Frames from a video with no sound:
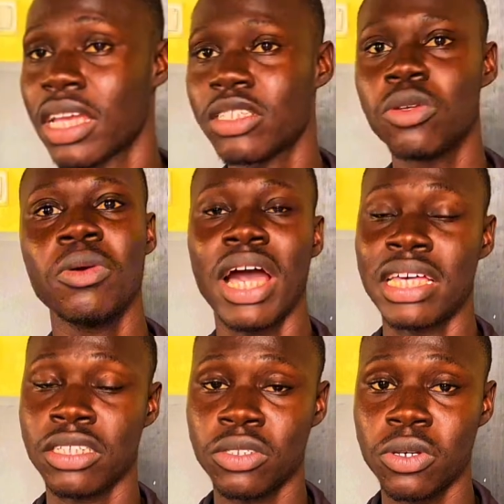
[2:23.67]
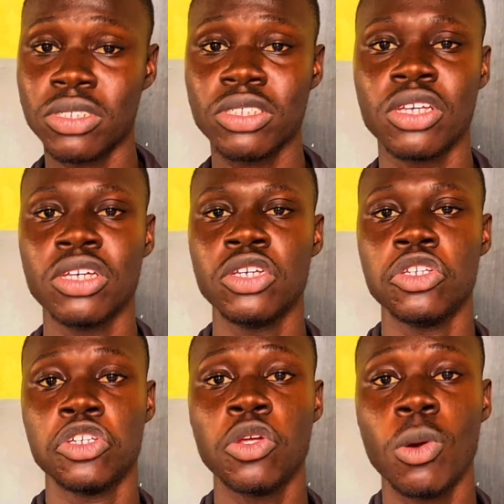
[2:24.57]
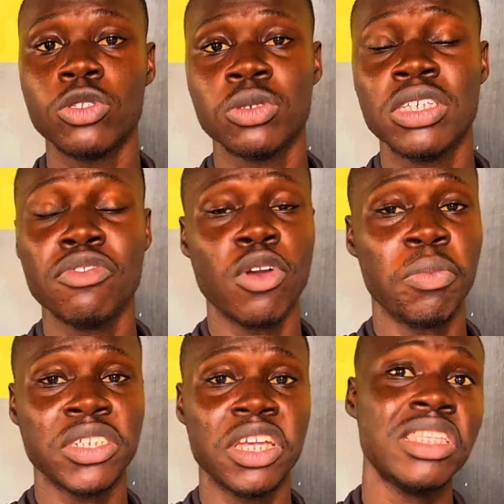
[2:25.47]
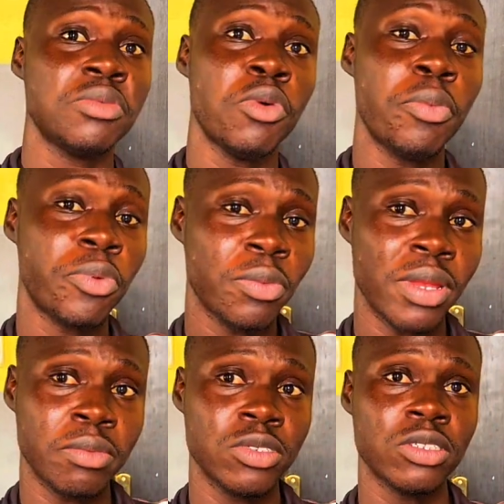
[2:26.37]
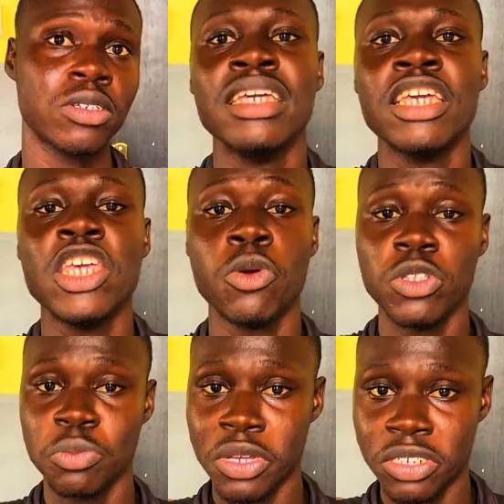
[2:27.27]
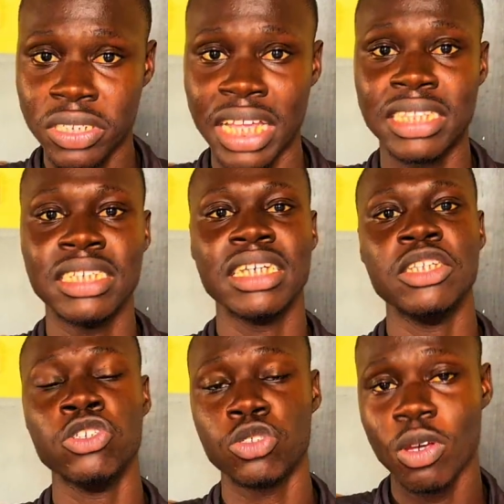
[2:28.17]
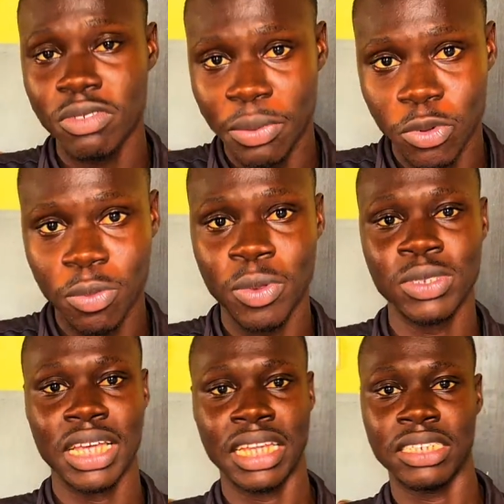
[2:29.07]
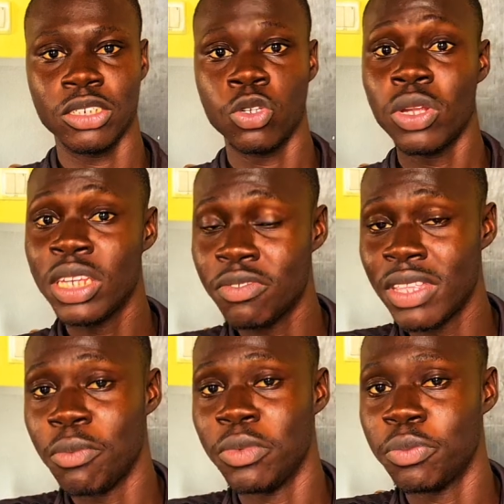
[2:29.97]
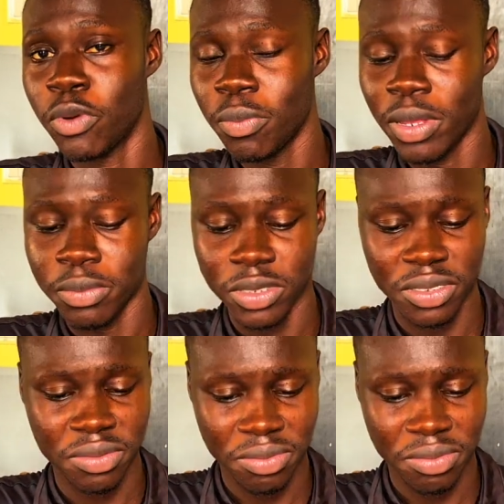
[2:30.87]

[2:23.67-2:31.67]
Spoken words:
So as a nurse, you don't want to give your patients more problems. You want to make sure that you solve their problems and don't leave them with problems.